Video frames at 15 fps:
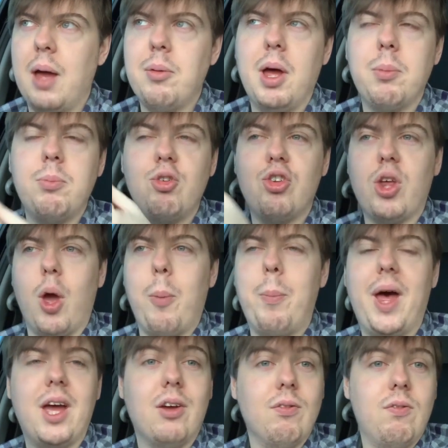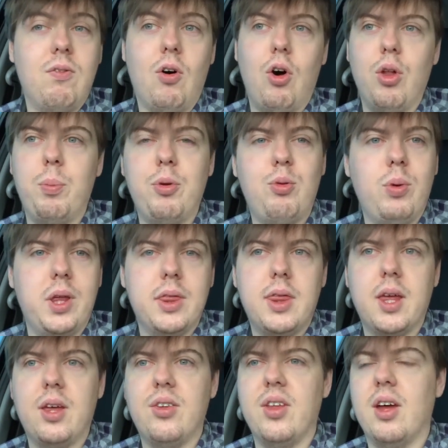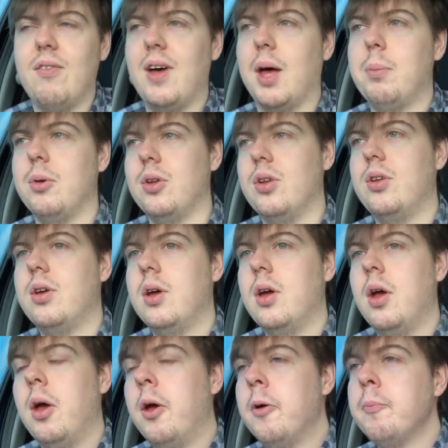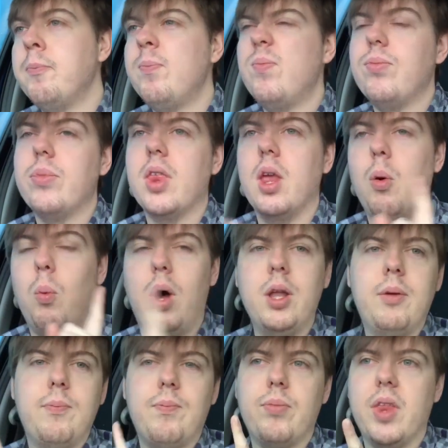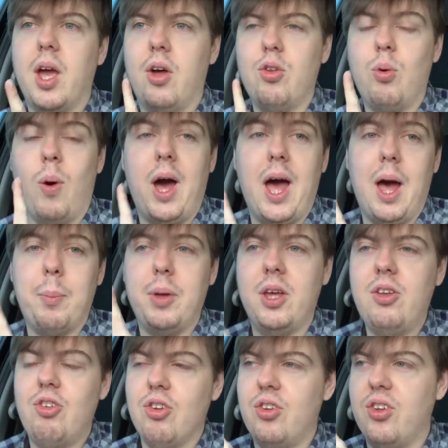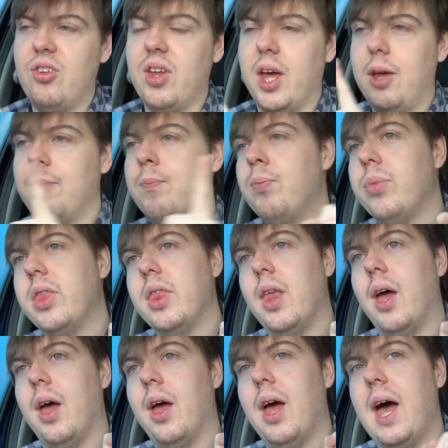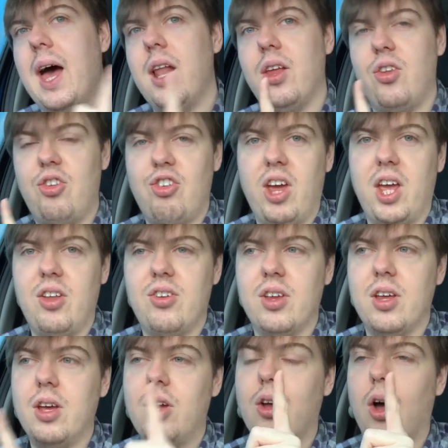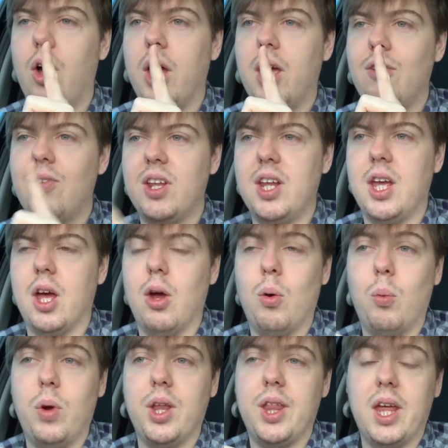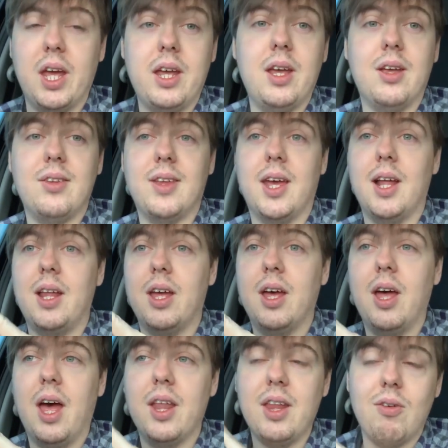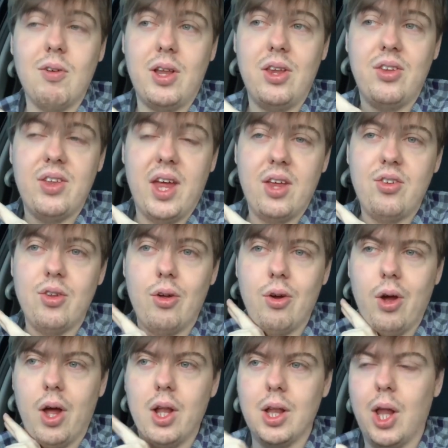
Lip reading: I'm just going back and forth between things that have happened. One, I was quite happy, just to say, that Alice Chater got a video with Iggy Azalea and they released their song